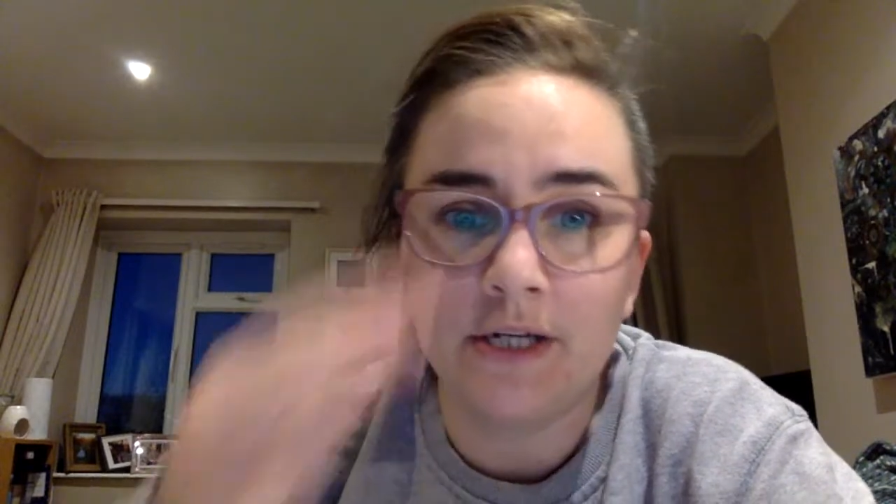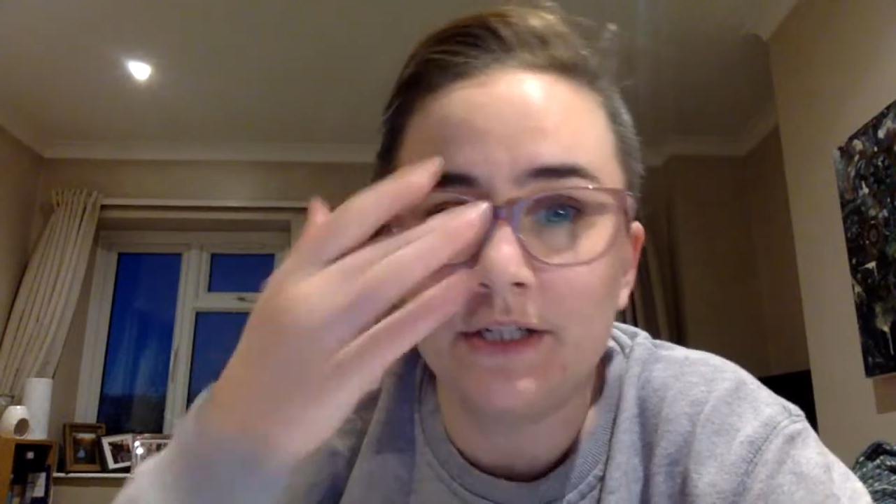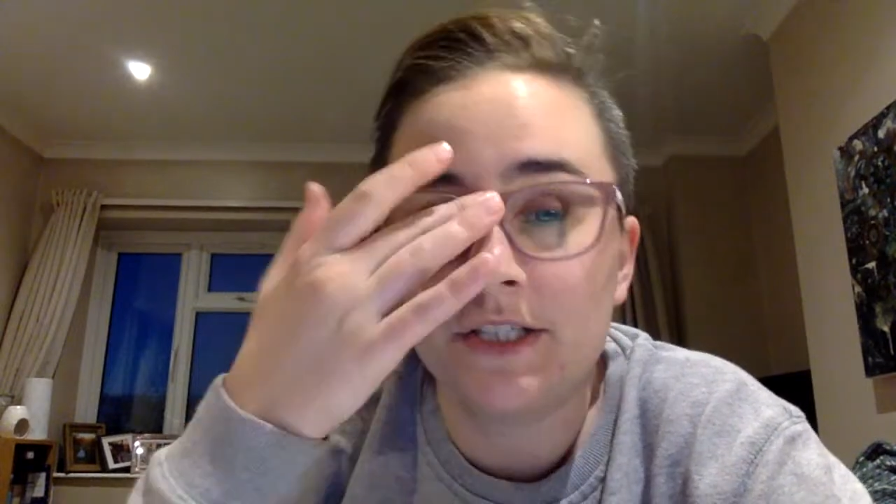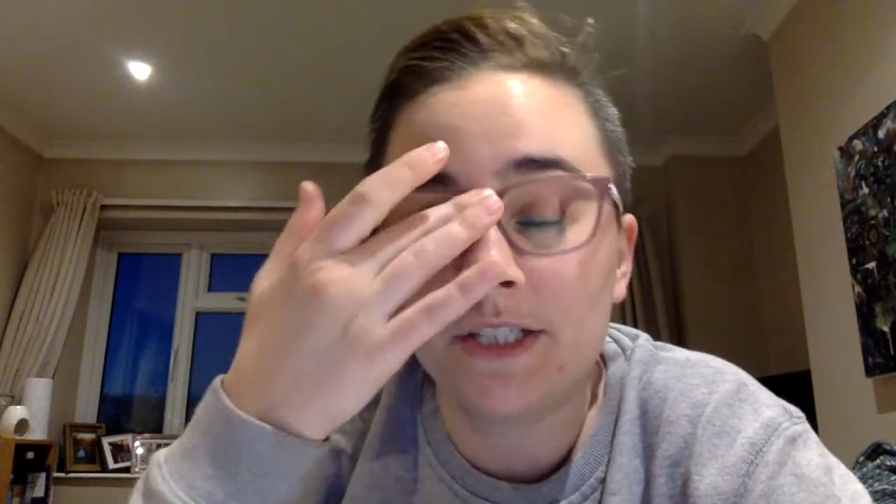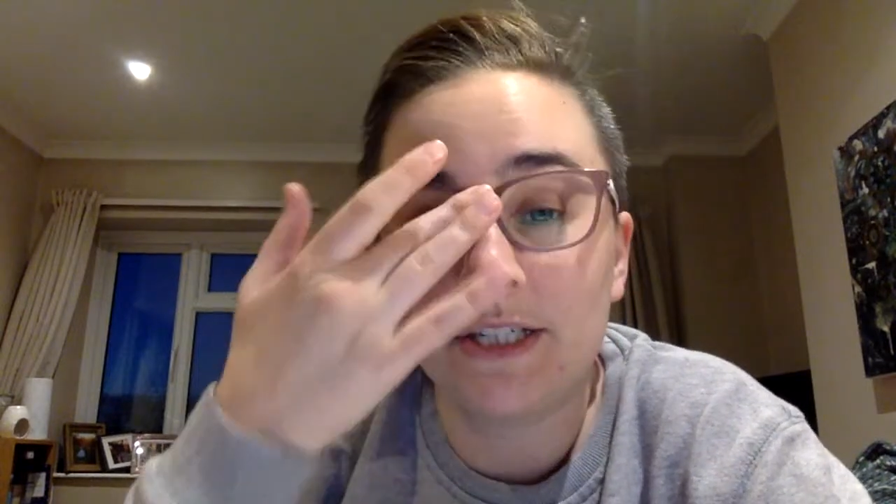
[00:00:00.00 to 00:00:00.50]

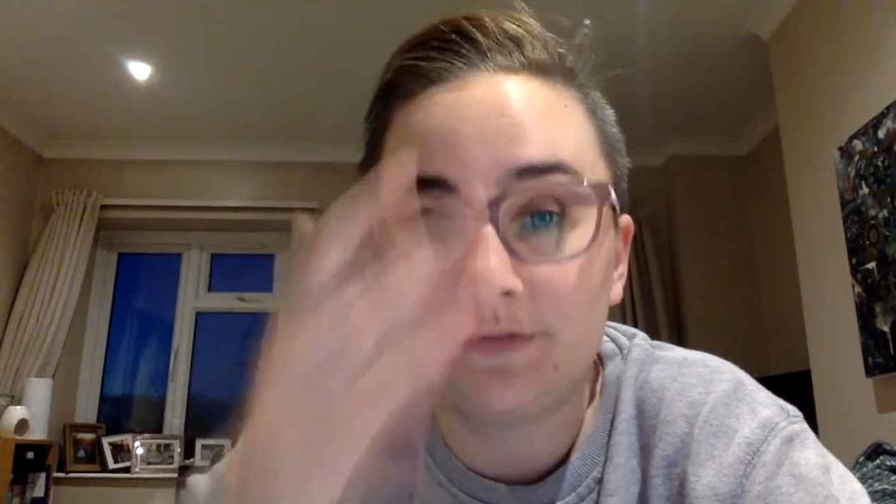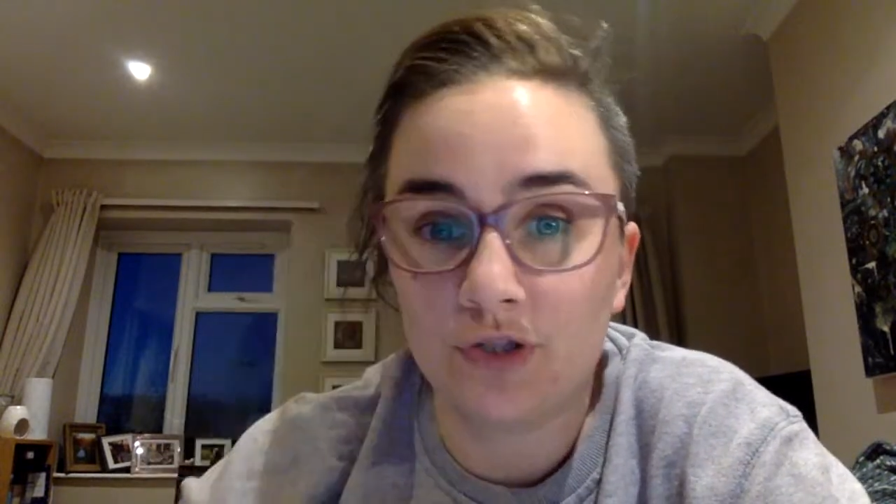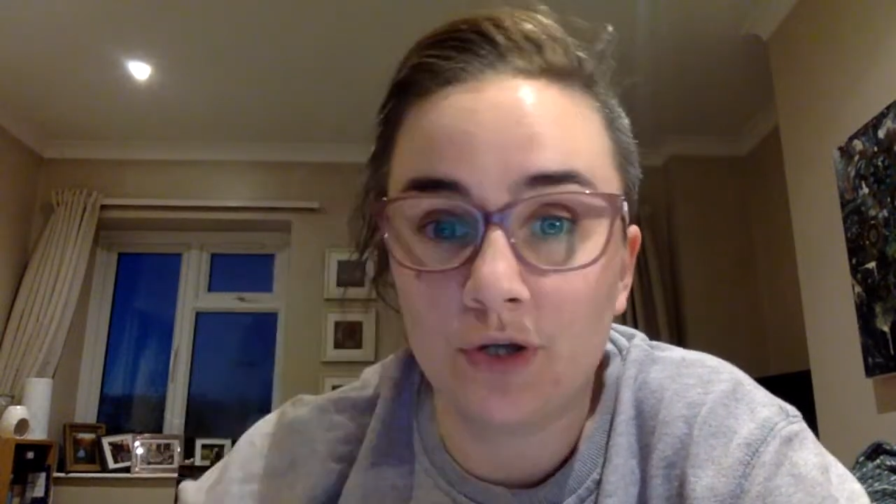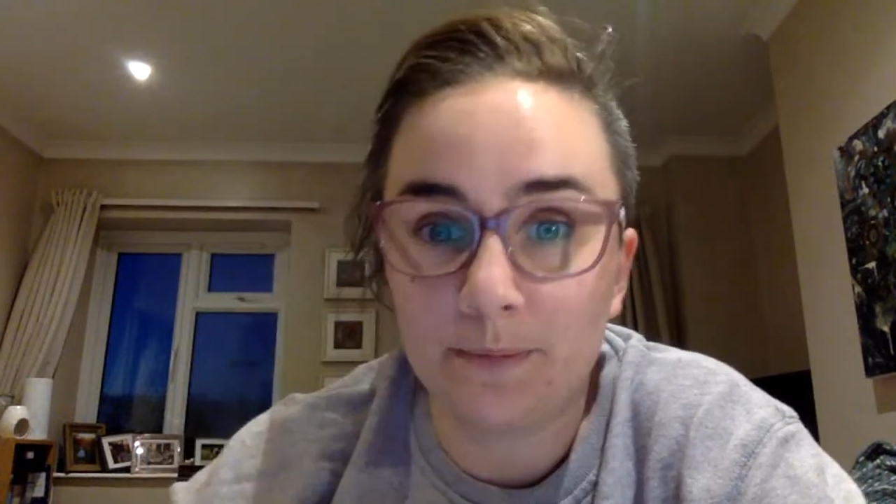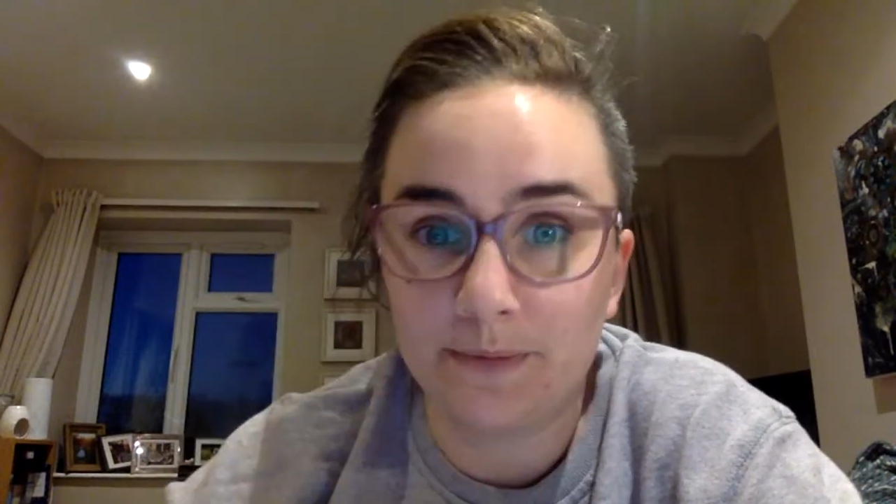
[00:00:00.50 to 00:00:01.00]
Steve
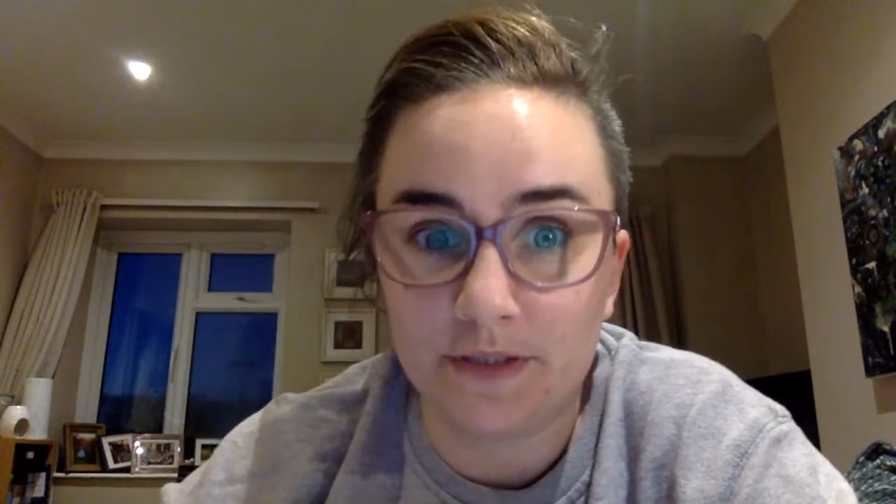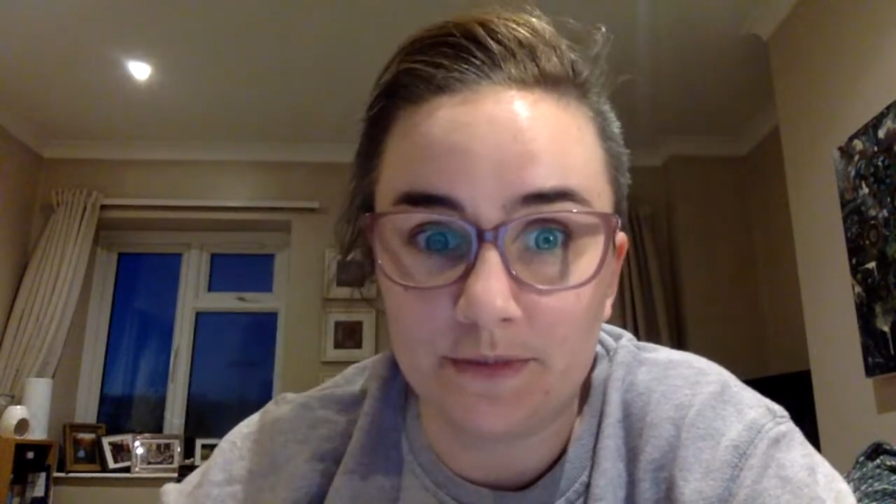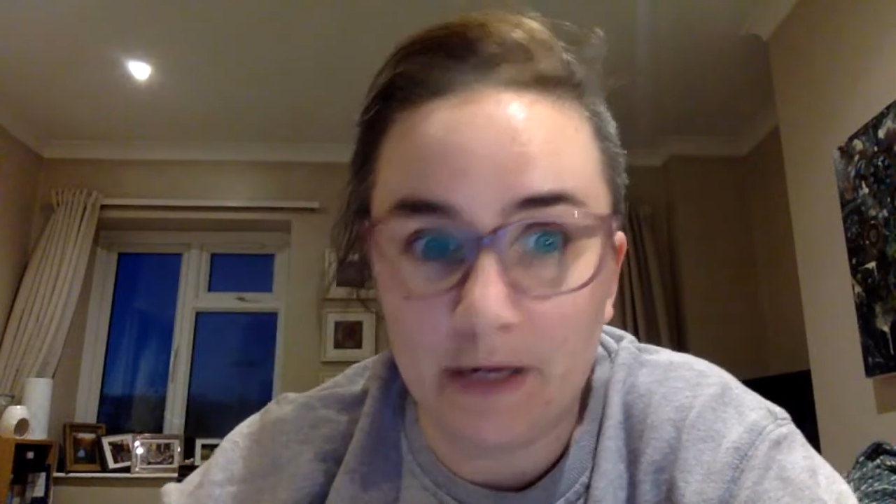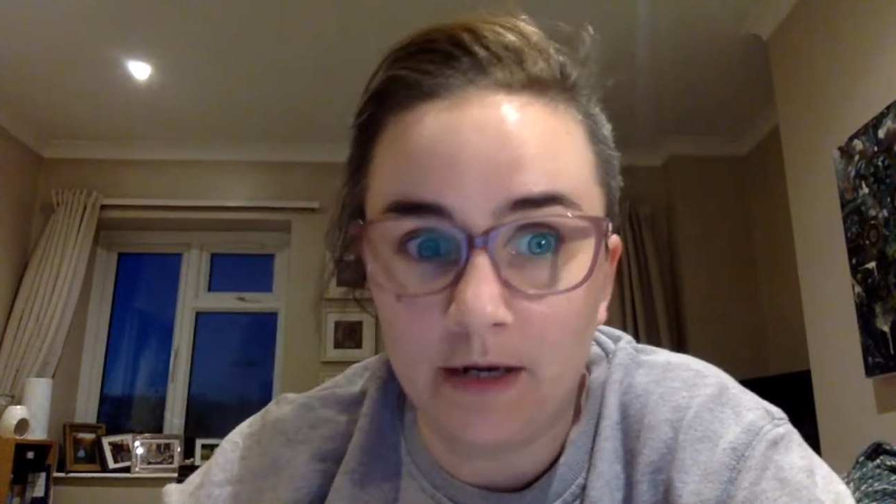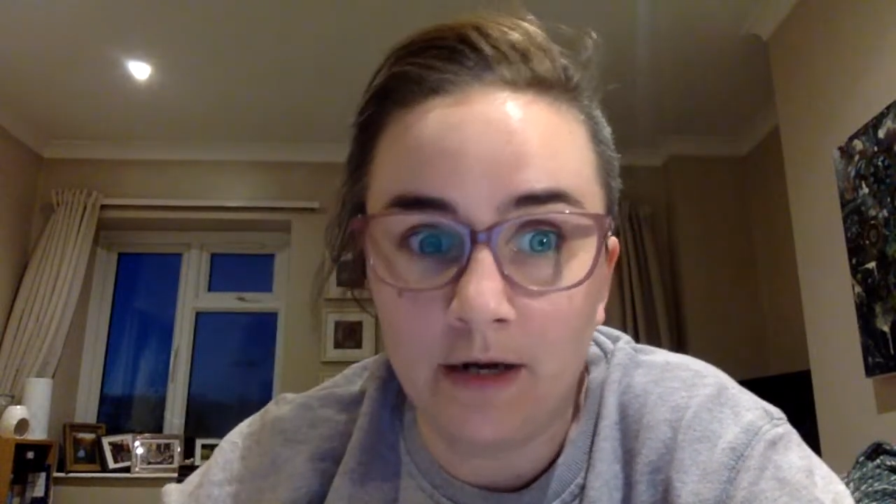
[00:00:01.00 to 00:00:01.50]
Jobs is
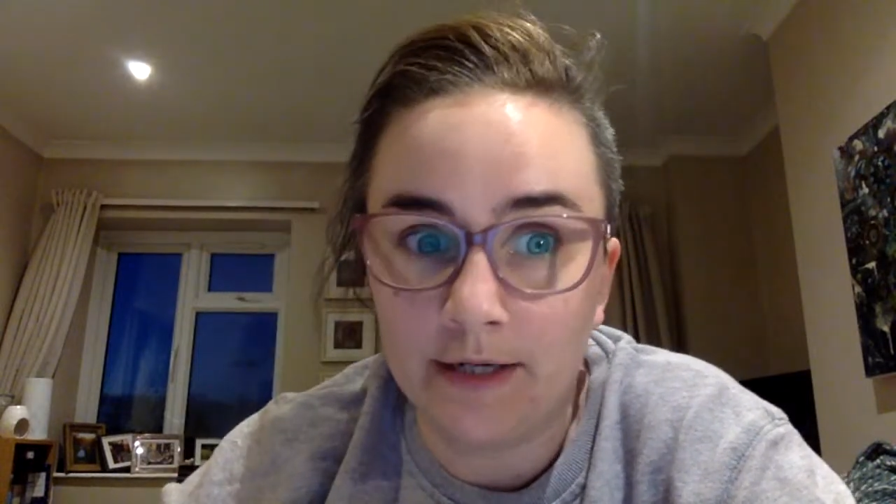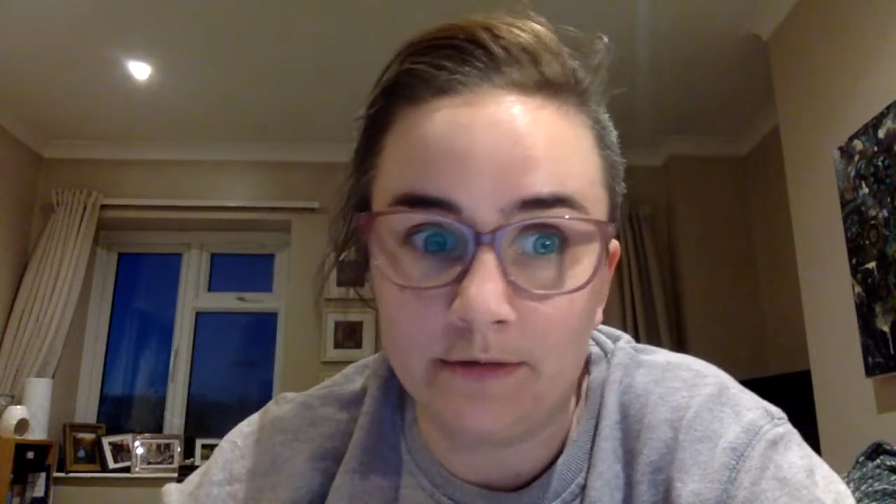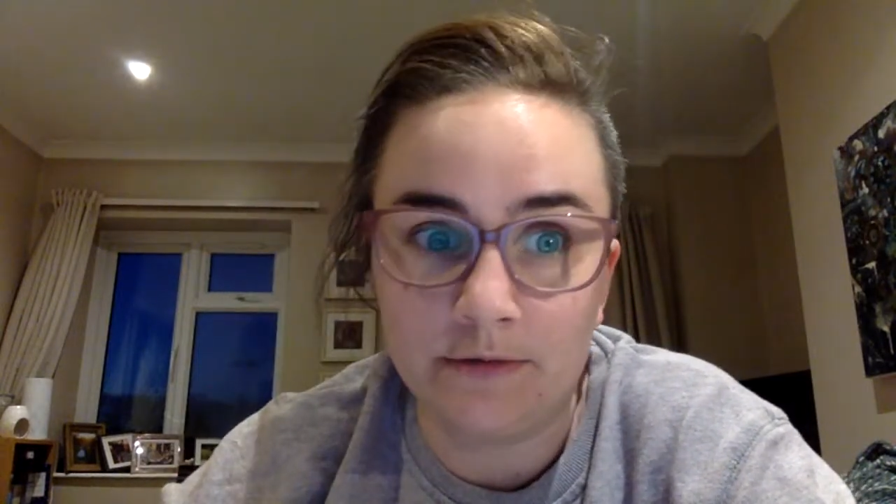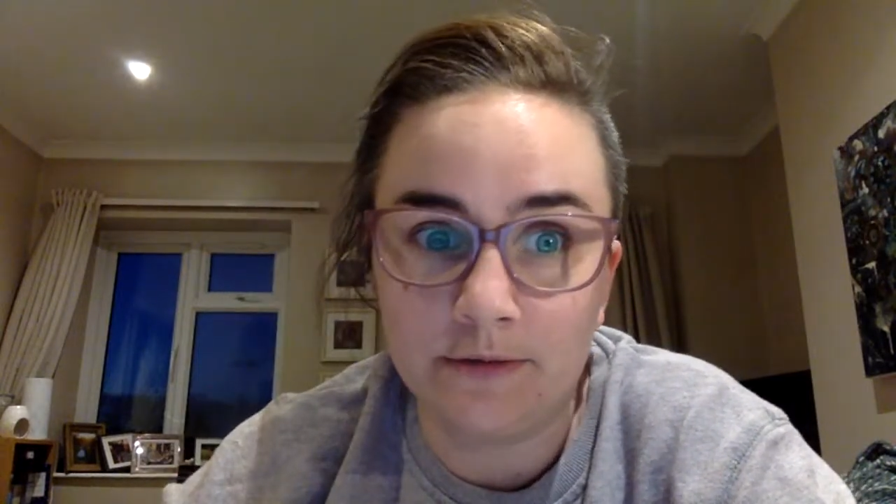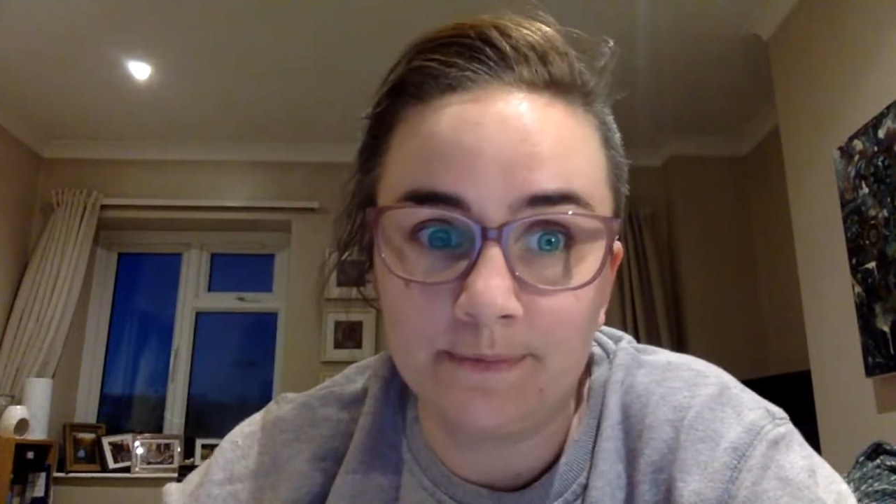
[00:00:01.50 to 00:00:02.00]
my idol.